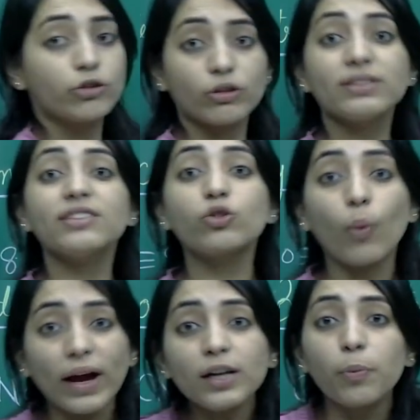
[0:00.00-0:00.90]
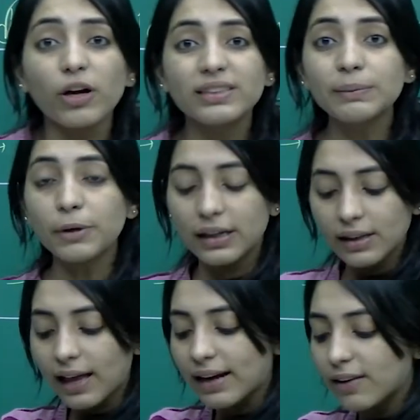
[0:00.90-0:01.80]
So this is quite possible
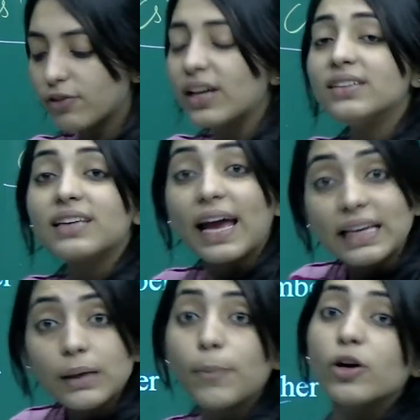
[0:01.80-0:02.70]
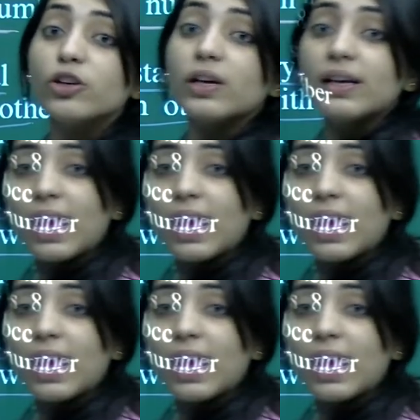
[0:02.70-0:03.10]
that if there is any particular